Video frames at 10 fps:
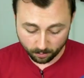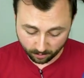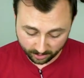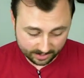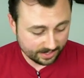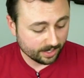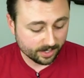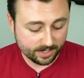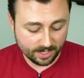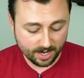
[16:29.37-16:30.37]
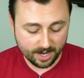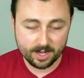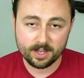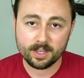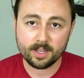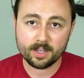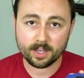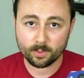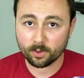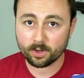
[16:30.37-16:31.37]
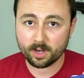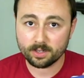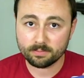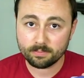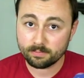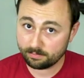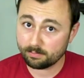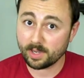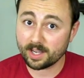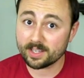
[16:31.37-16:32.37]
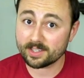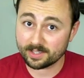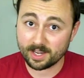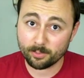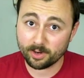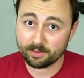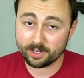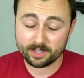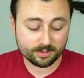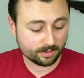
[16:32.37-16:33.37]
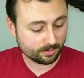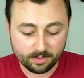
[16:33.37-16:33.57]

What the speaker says: we're gonna set it aside and work on my cousin's Game Boy Advance.